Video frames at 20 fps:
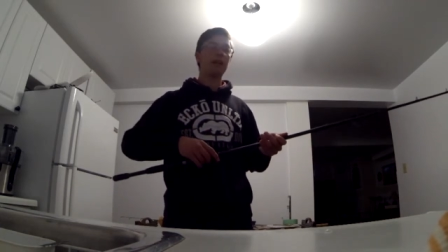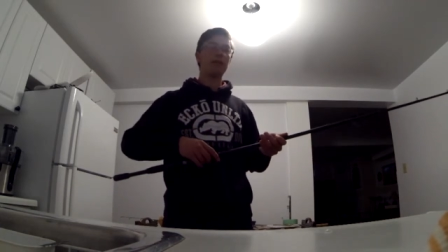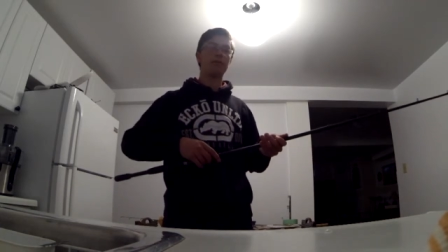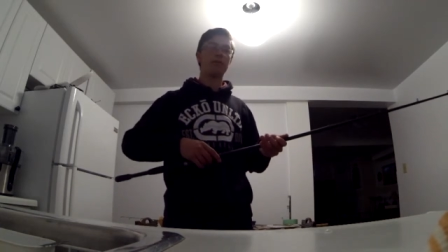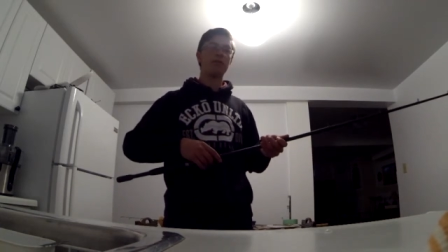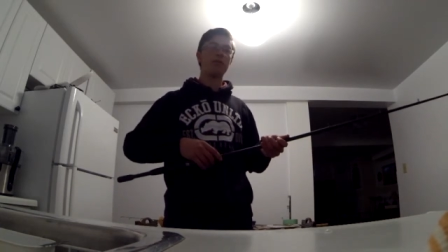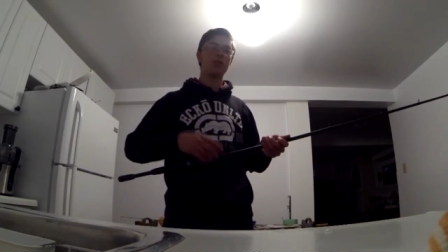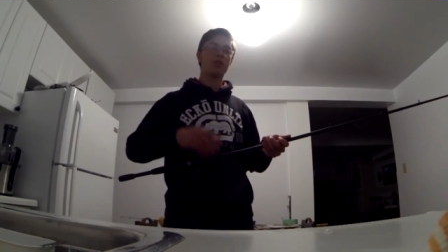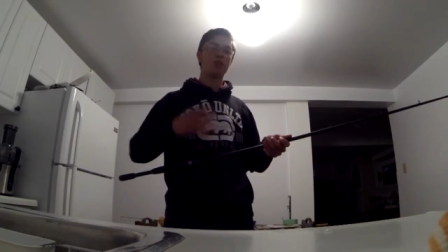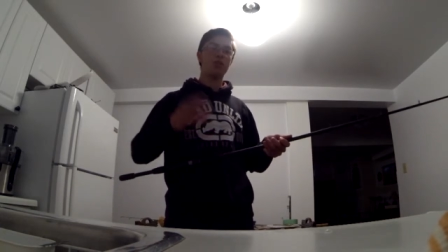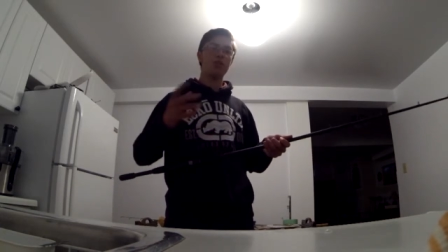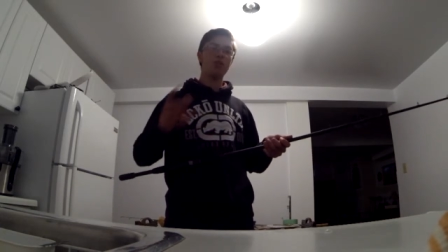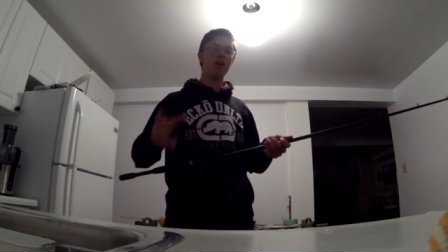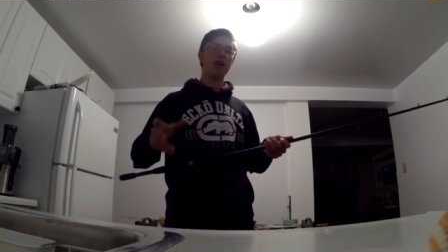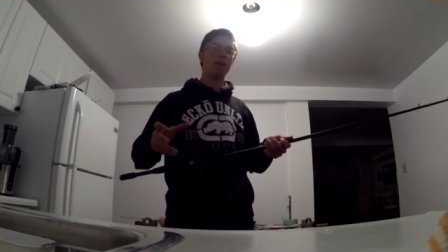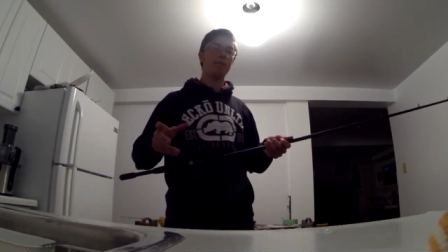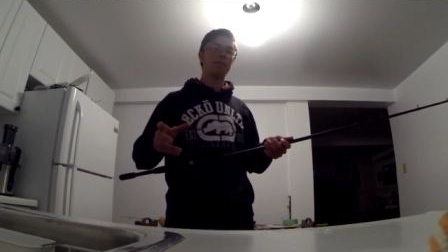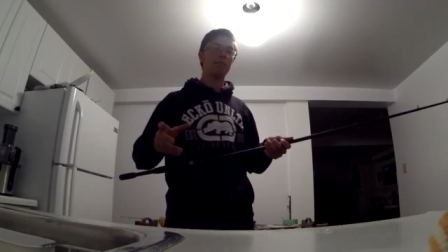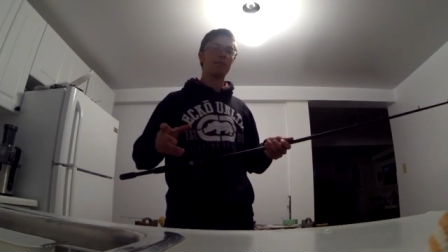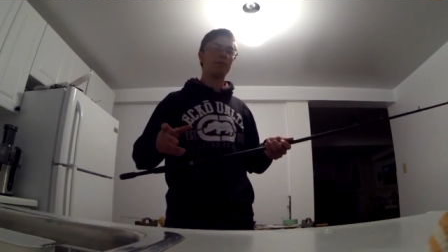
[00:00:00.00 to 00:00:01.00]
When that fish
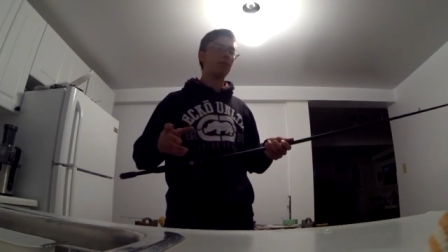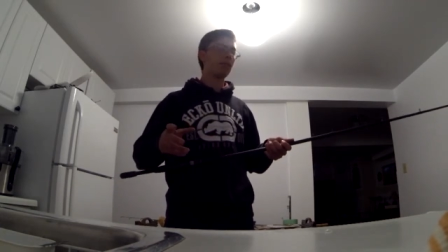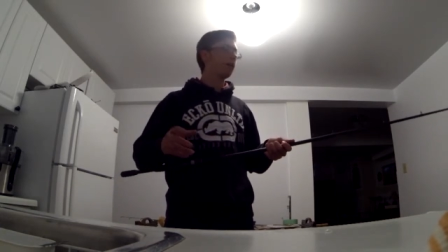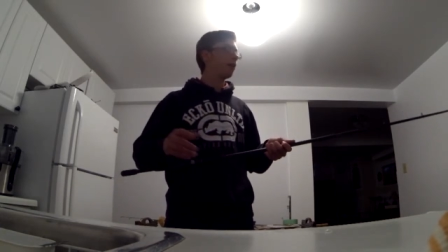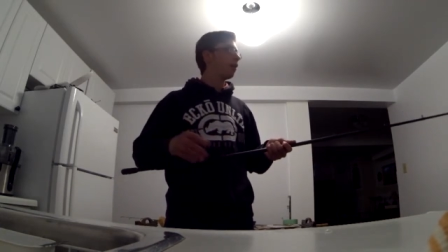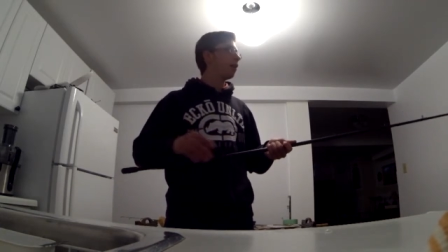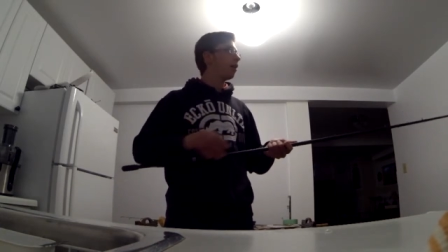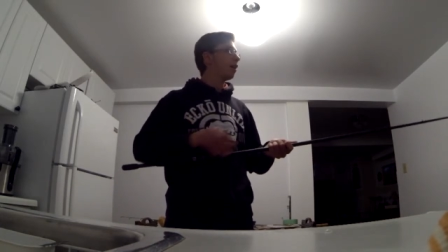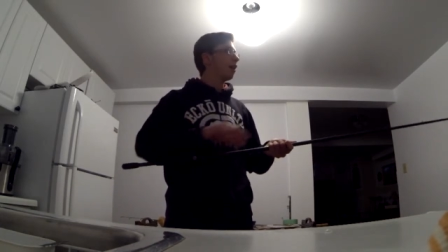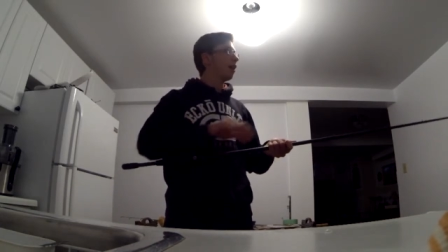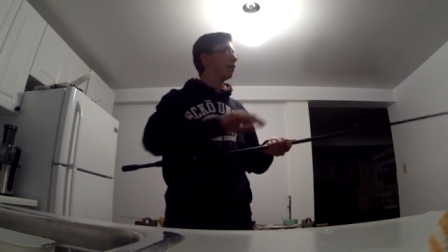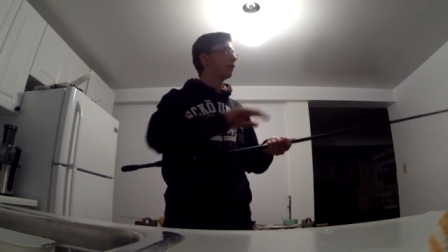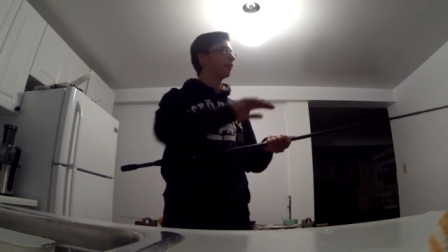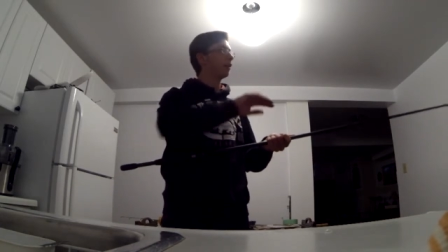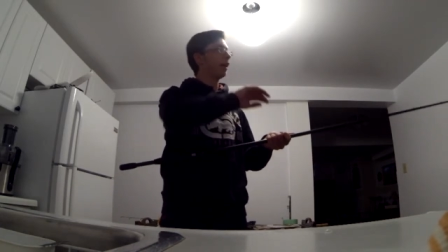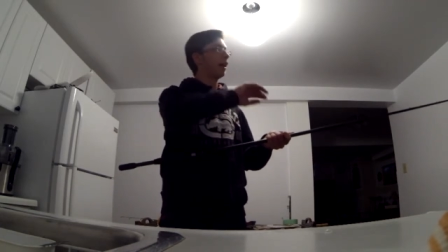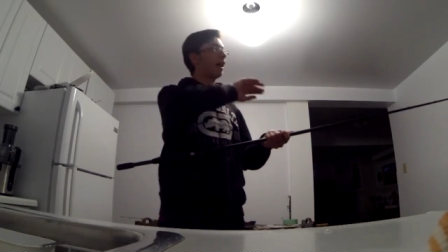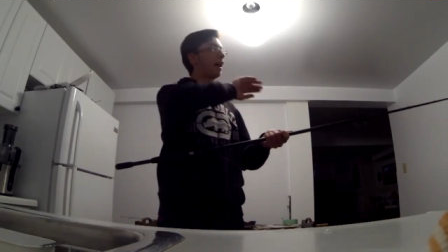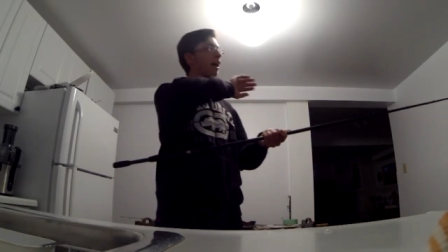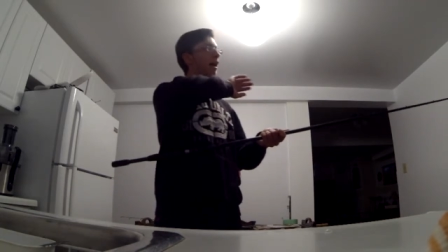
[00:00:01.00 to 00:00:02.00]
jumps,
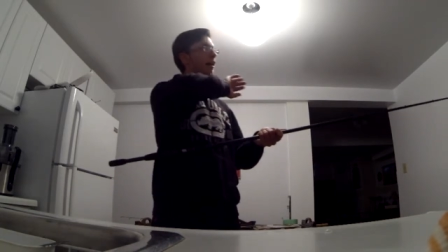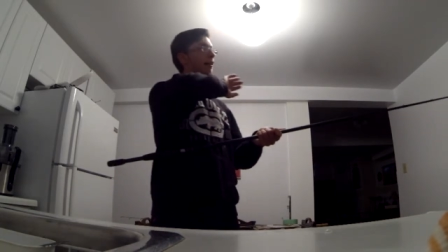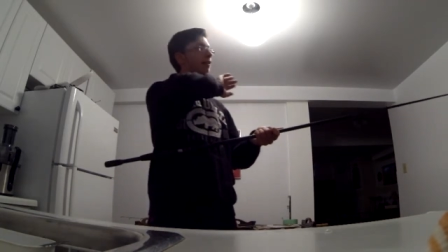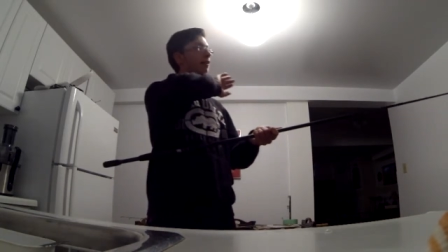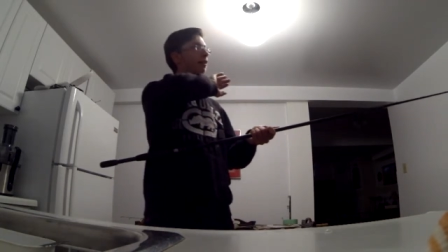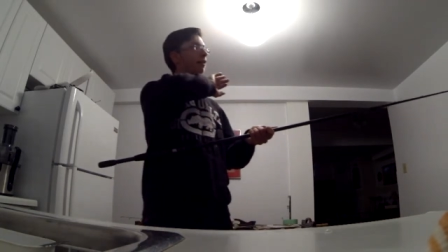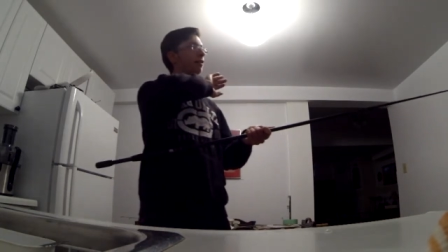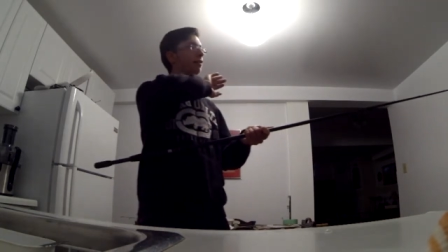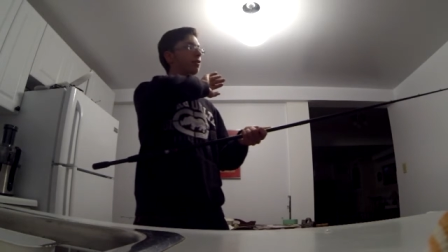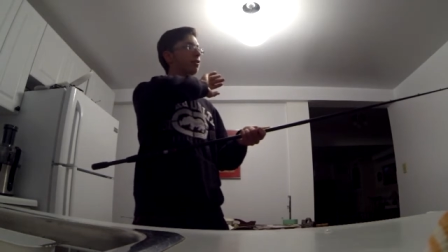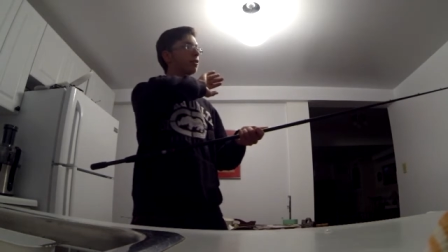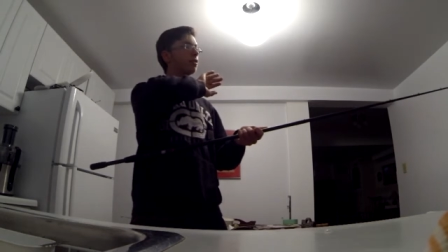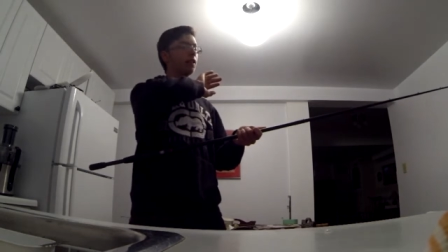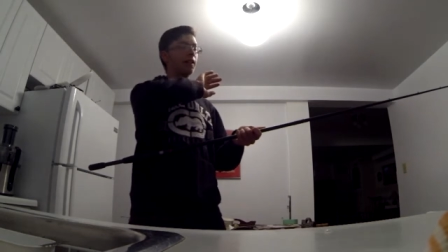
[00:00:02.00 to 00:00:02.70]
it's going to act